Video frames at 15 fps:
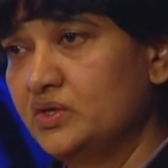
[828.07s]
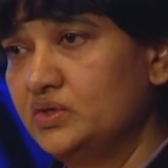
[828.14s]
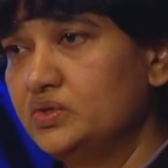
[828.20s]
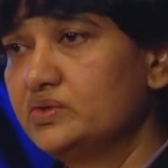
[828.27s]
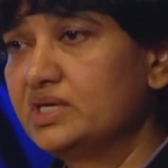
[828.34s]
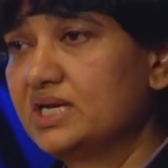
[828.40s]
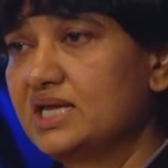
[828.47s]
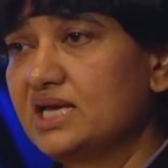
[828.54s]

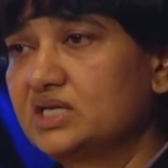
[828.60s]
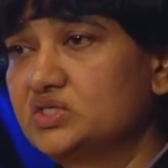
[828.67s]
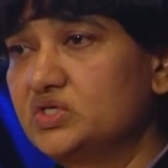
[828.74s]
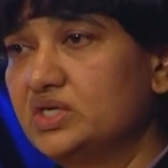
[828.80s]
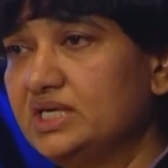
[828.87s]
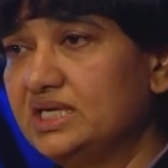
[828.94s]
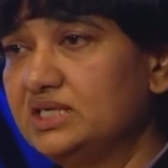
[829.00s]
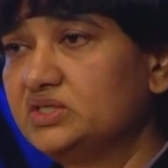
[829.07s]
you can
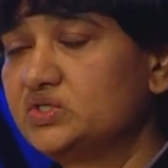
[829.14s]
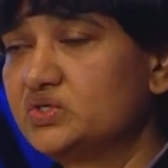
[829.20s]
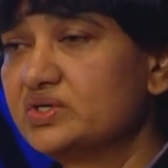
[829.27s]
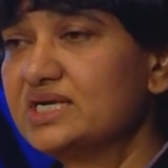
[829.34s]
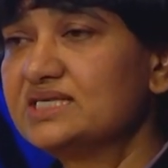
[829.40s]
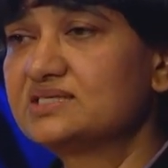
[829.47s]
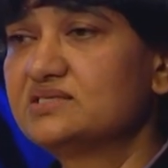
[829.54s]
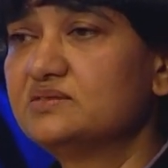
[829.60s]
actually
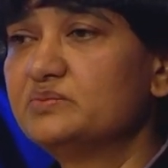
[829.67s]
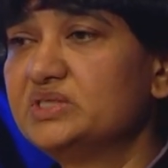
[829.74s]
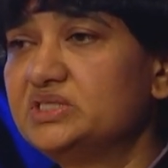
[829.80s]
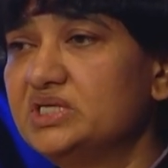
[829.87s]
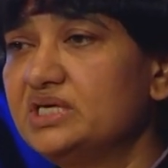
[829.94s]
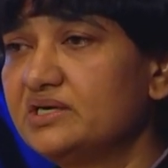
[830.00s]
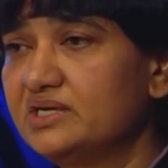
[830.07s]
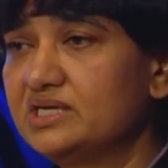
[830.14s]
trace the
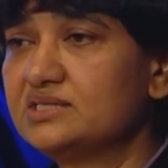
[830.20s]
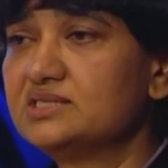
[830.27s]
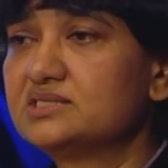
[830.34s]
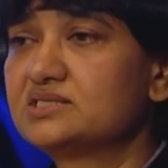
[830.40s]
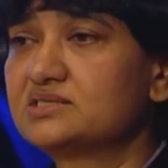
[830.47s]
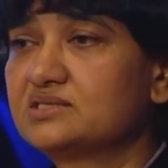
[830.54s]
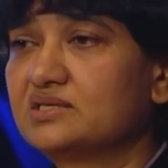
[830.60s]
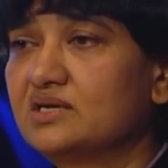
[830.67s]

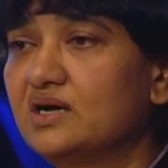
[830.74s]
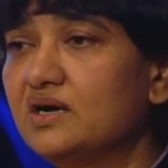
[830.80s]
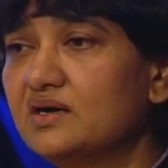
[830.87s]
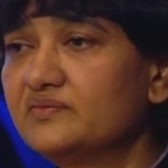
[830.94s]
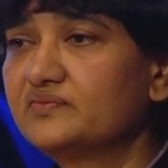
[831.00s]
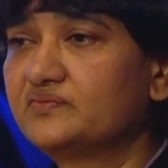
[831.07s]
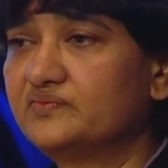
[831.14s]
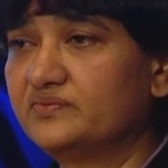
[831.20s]
materials of